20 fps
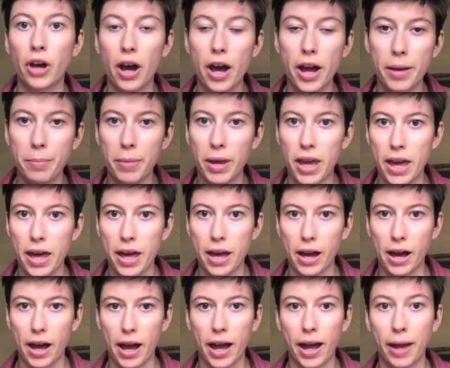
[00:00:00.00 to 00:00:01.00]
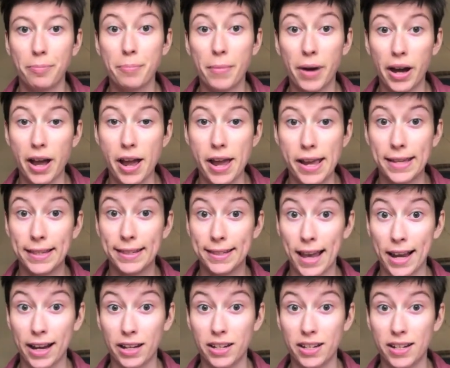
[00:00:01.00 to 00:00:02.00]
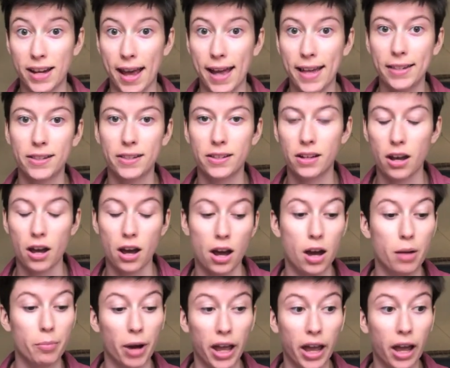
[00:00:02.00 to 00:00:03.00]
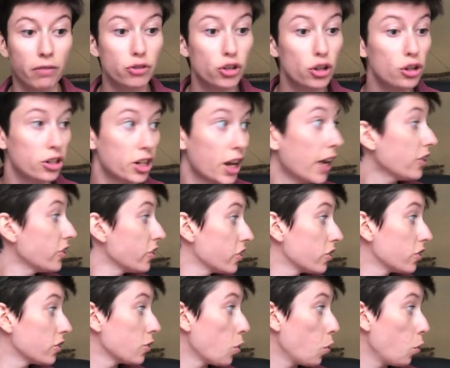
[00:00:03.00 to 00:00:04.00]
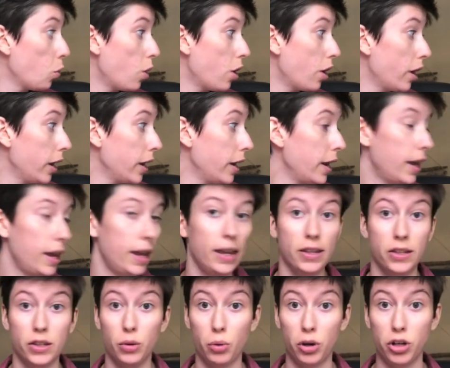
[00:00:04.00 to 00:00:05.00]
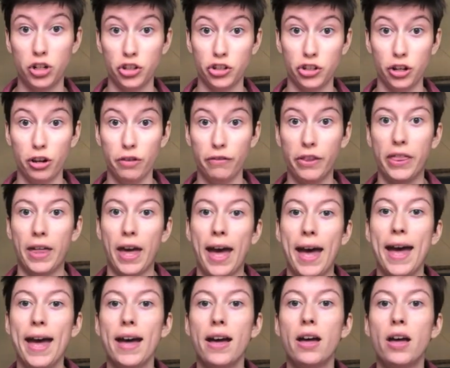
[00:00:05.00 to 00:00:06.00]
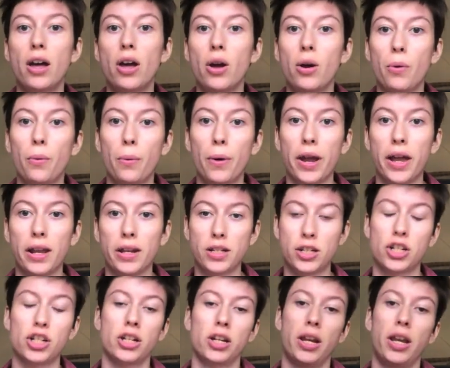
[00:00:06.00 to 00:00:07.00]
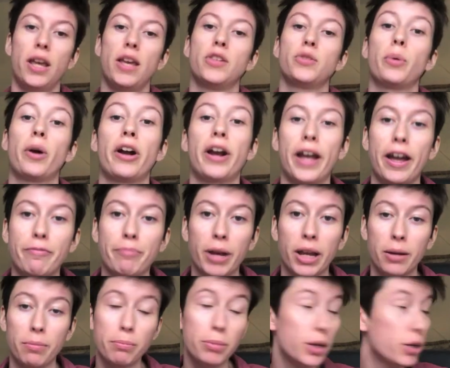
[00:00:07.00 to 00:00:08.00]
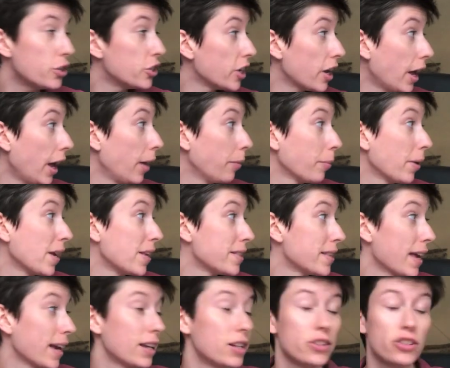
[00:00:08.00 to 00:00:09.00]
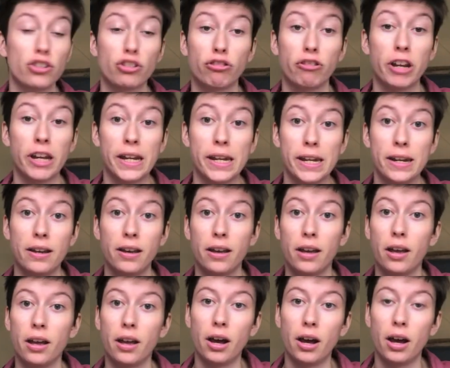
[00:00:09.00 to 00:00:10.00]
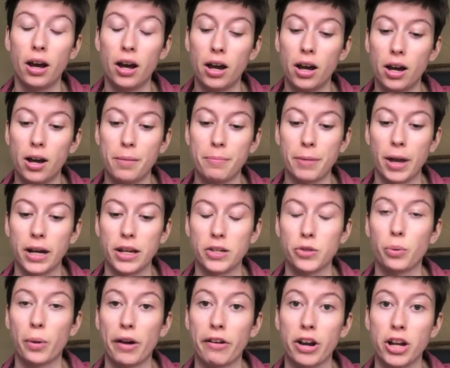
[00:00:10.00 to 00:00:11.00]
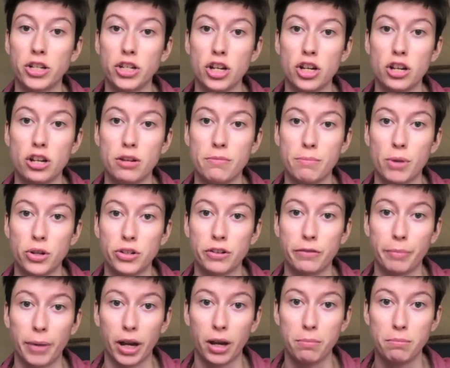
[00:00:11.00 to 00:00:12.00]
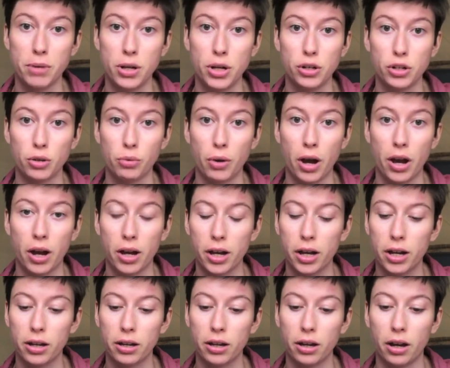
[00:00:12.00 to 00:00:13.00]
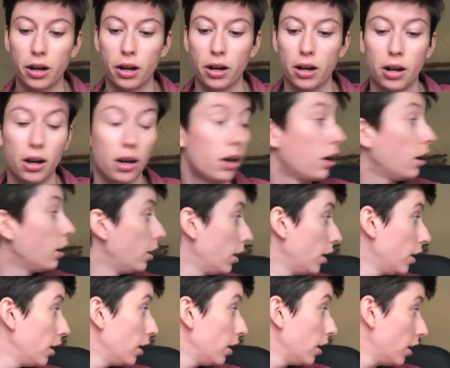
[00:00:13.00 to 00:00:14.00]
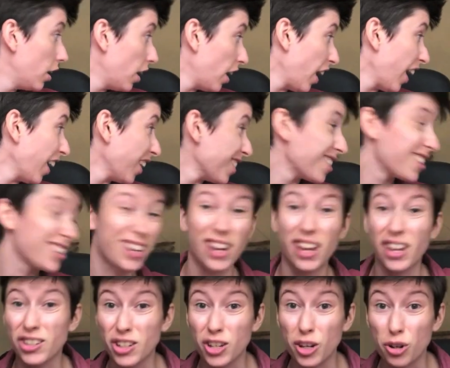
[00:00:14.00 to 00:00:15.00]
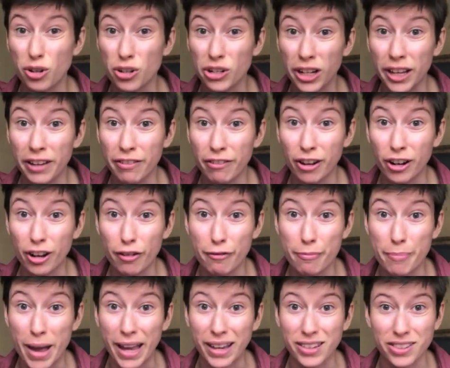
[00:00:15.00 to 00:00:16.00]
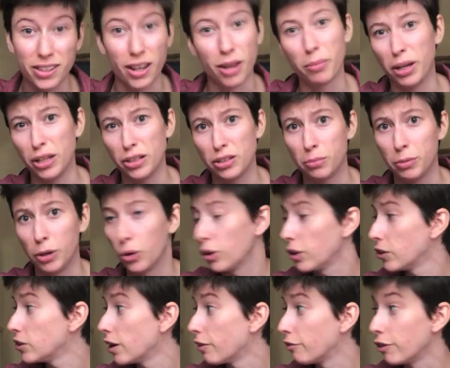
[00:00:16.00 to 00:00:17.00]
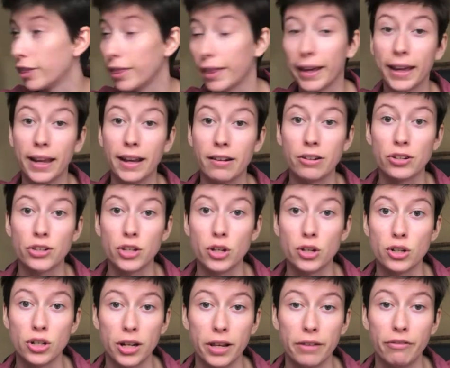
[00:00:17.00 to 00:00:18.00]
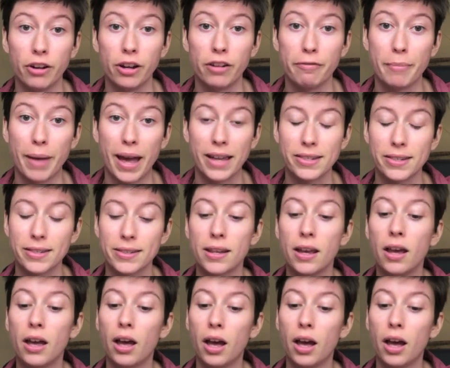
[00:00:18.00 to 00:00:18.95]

I'm here at my second desk. I have two desks. One is the one just over there, which is where I have my computer and my second screen, and it's where I do most of my computer work, and it's usually full of mess. I mean, to be honest, everything here is usually full of mess.